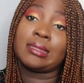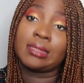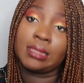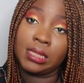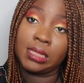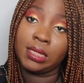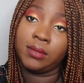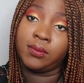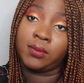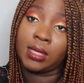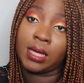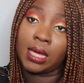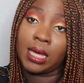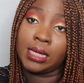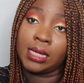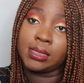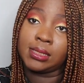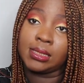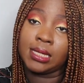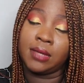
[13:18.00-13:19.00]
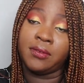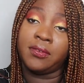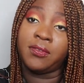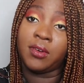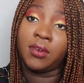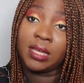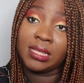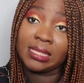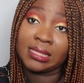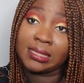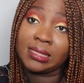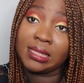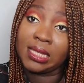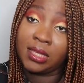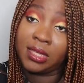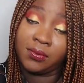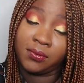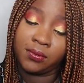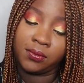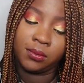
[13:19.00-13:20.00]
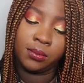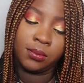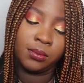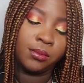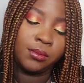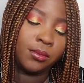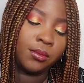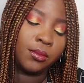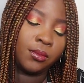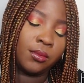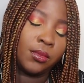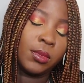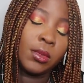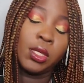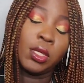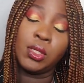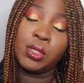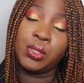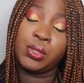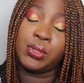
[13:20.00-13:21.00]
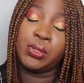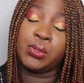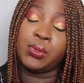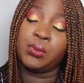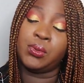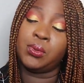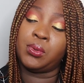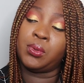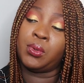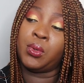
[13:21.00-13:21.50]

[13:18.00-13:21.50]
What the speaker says: sleeve, guys. And for a sleeve to